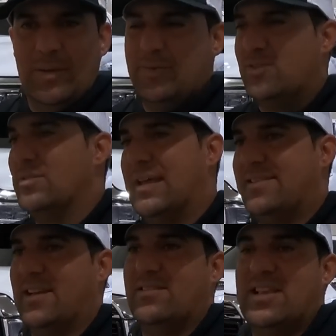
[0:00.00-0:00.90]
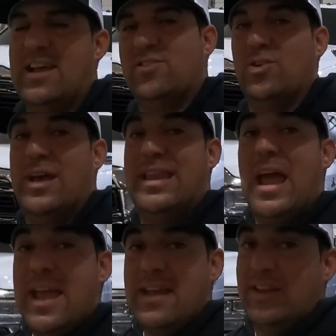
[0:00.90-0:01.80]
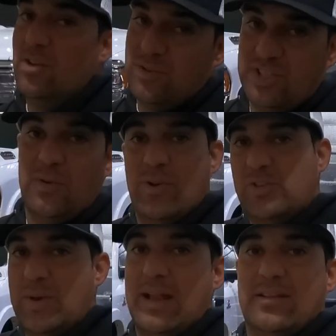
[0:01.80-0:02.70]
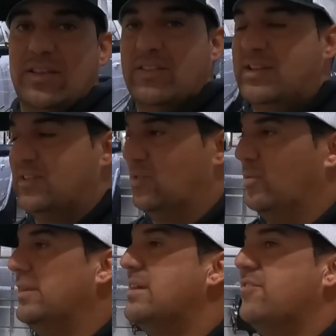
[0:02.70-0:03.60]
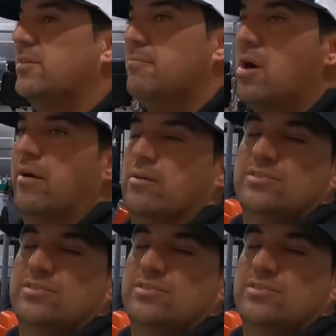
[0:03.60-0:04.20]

I mean, there's no lights outside. So at night, and you'll see once we head out to the desert, we're leaving tomorrow.